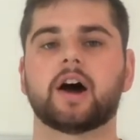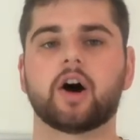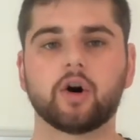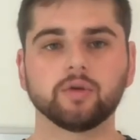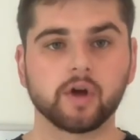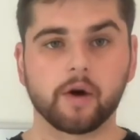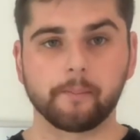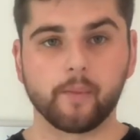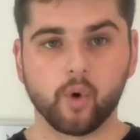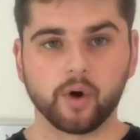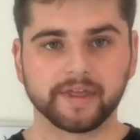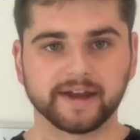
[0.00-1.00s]
a whole lot
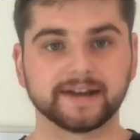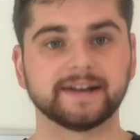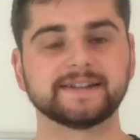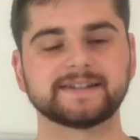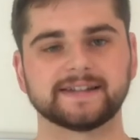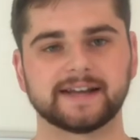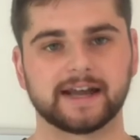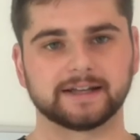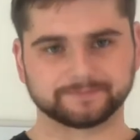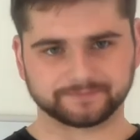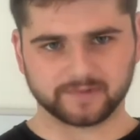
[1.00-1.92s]
more than it is today.